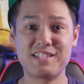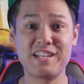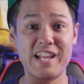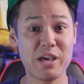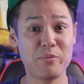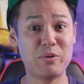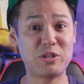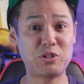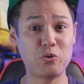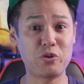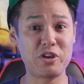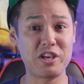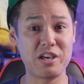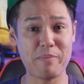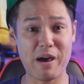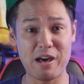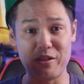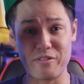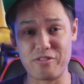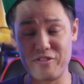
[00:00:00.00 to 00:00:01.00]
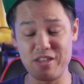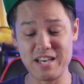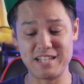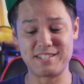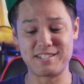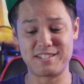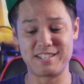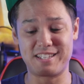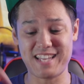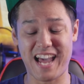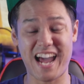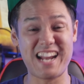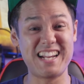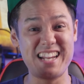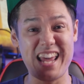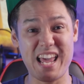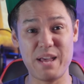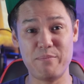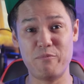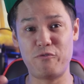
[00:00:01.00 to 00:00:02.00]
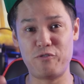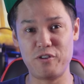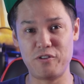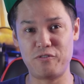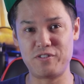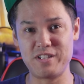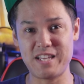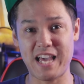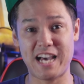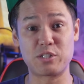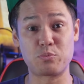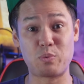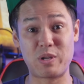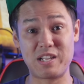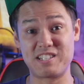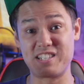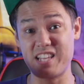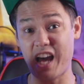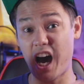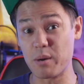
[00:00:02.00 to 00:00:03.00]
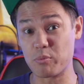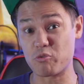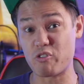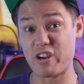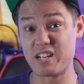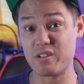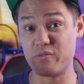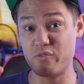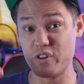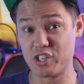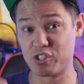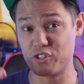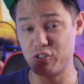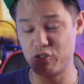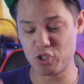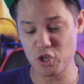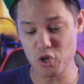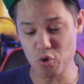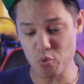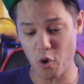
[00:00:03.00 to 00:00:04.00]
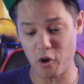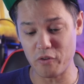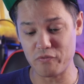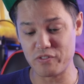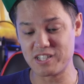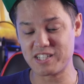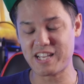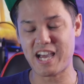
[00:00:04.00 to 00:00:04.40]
Today we're talking about this, the Canon M50, as well as the upgraded version 2 of this